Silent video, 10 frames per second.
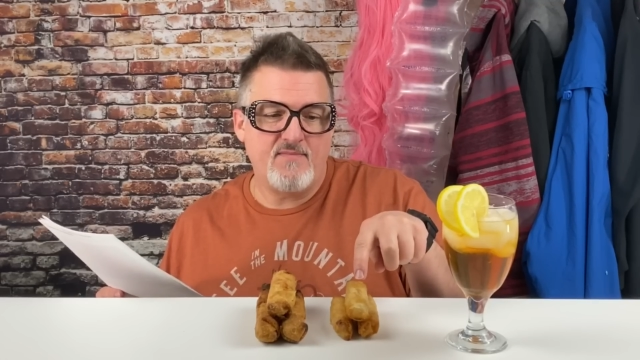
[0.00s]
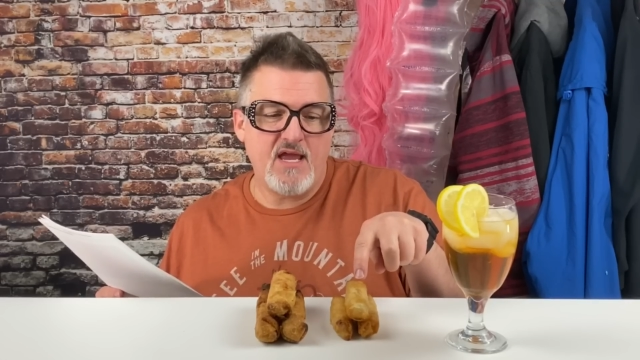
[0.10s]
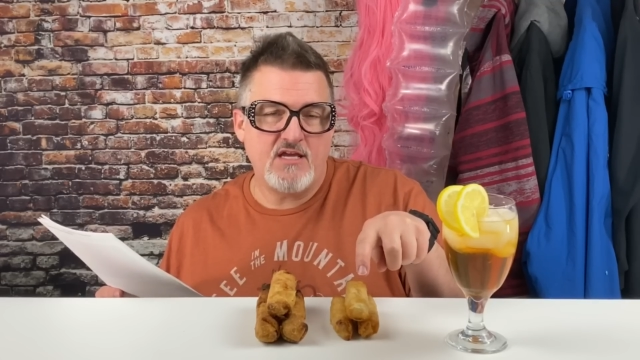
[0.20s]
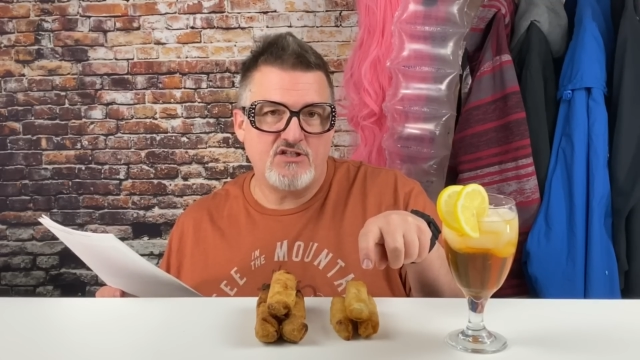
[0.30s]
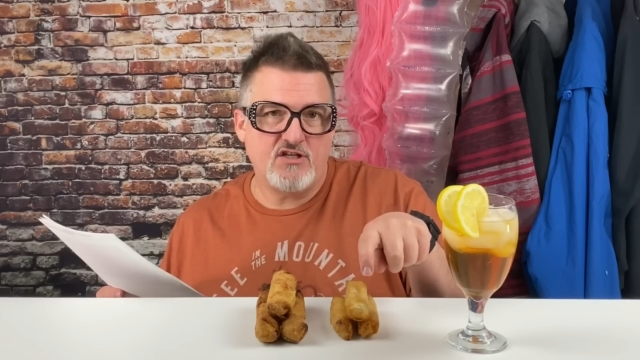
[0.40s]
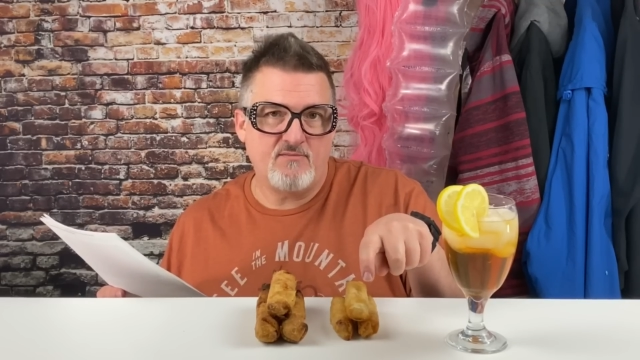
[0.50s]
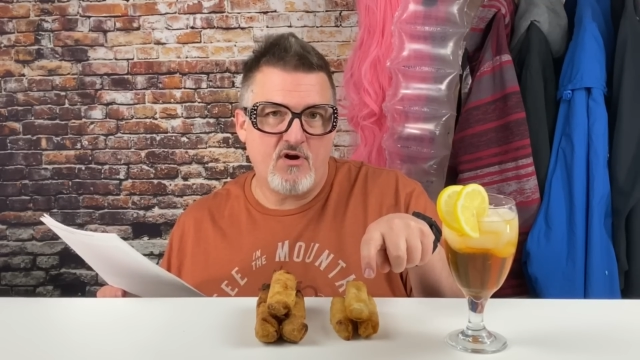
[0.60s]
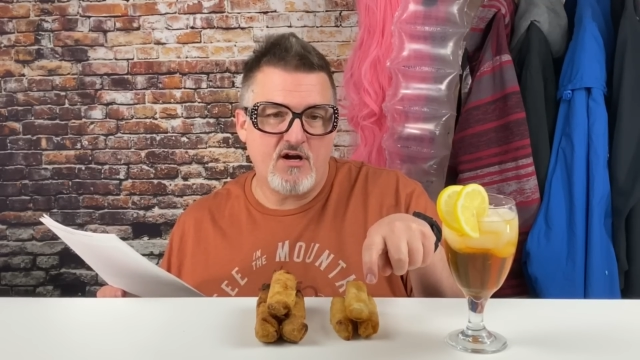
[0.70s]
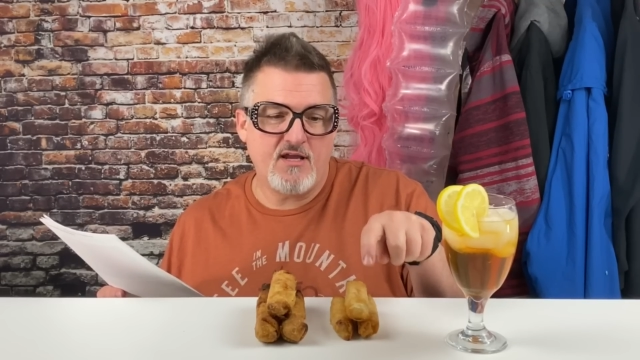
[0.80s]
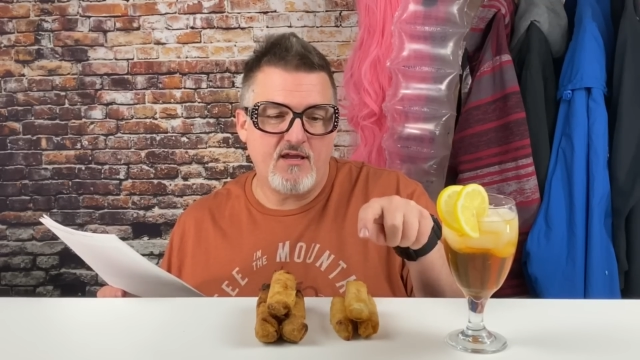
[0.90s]
Asian
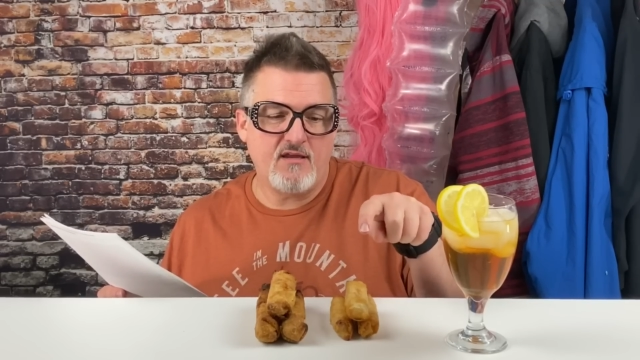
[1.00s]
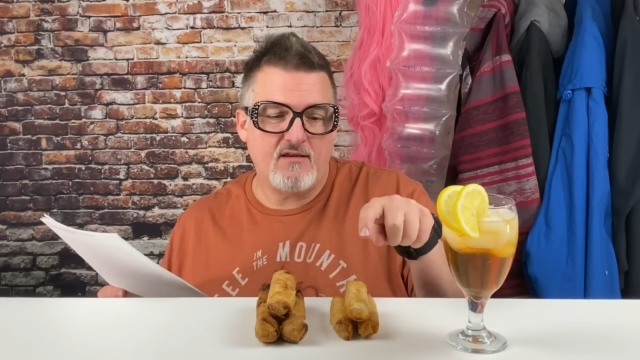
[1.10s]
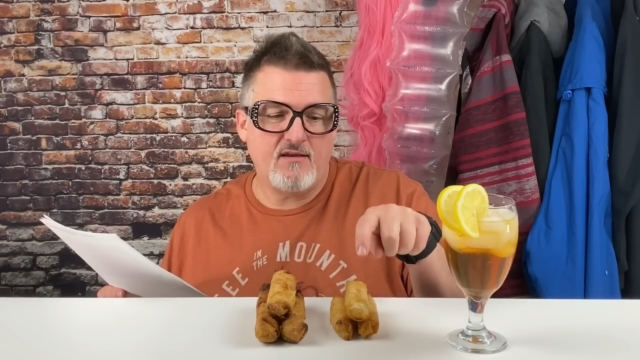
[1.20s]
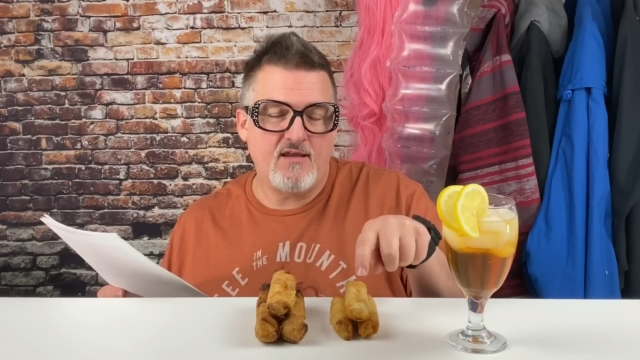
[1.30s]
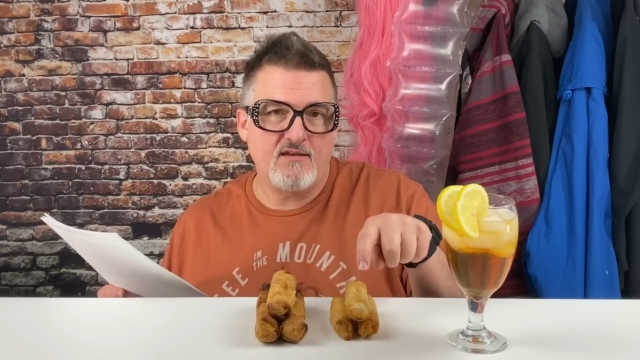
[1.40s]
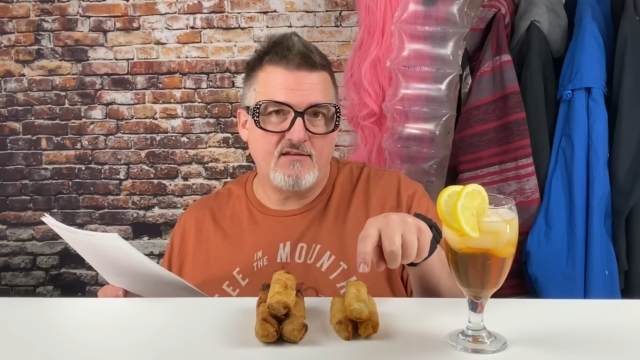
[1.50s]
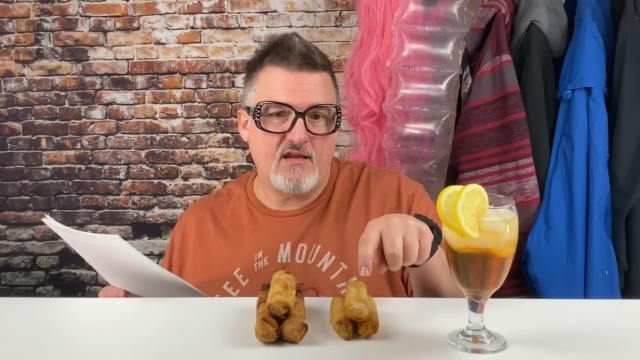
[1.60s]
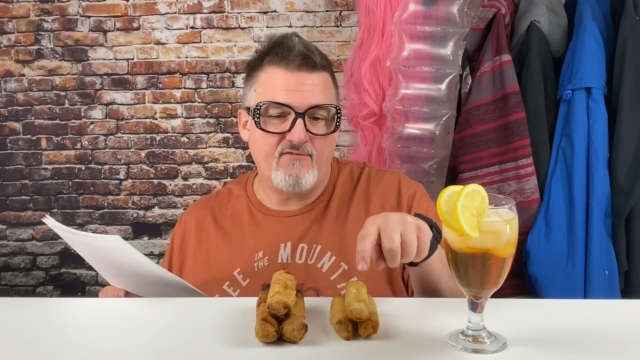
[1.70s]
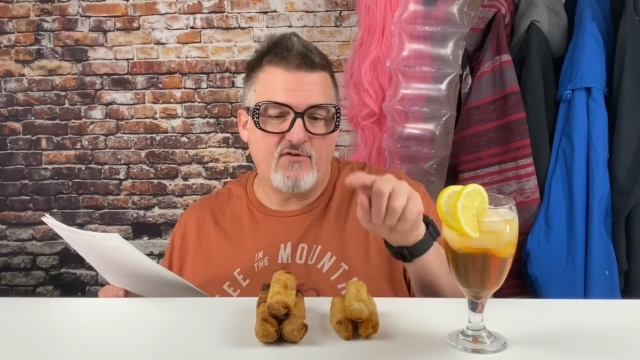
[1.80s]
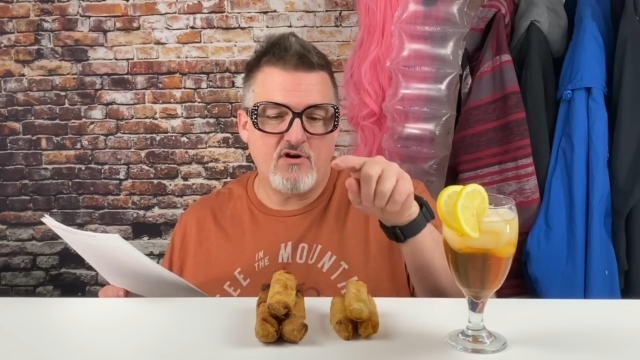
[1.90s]
market in
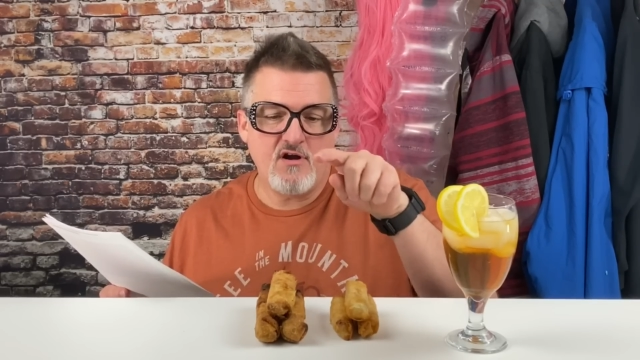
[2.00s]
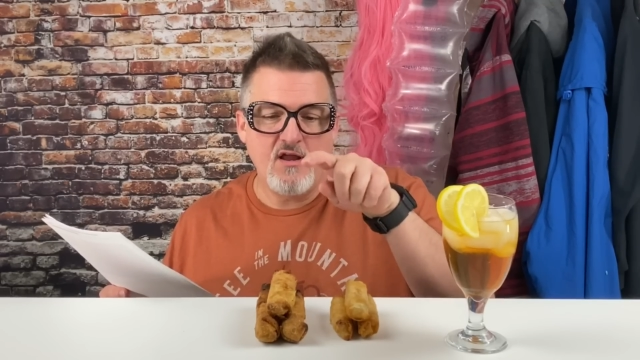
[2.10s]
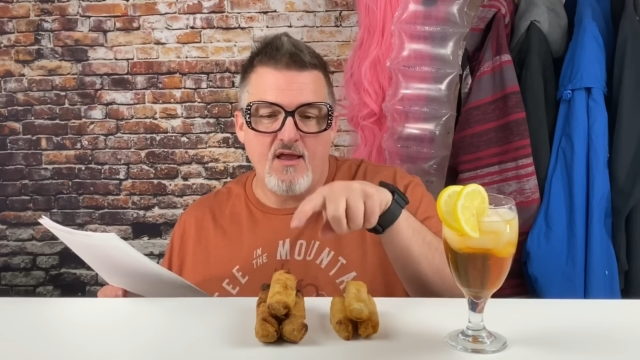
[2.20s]
Denver,